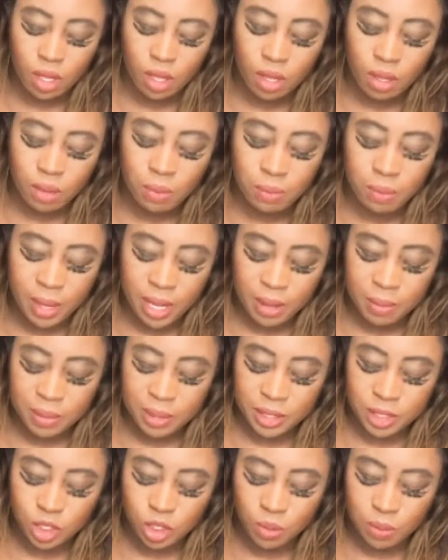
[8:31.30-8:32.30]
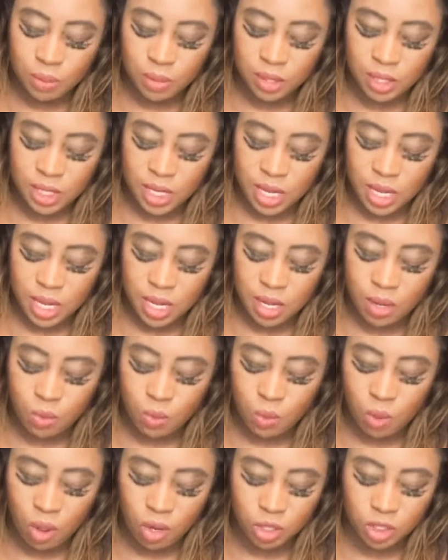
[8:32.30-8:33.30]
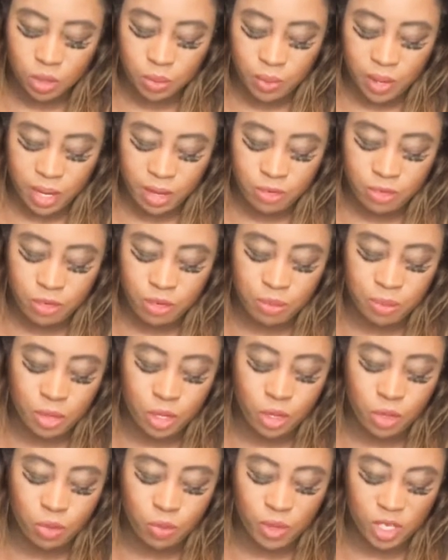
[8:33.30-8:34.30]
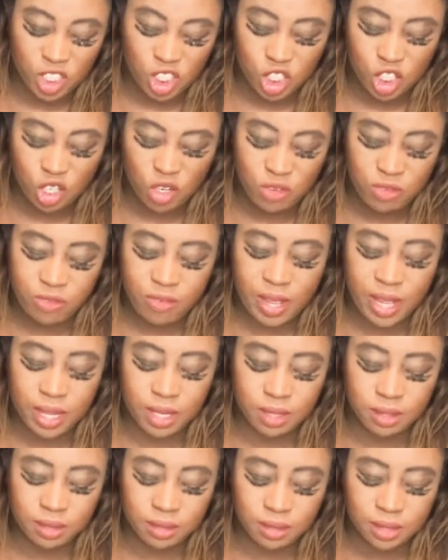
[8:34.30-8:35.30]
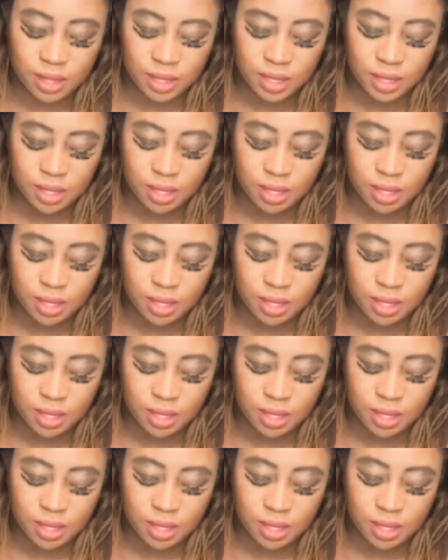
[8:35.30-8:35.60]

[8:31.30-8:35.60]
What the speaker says: Maybe somebody walked away from you which you felt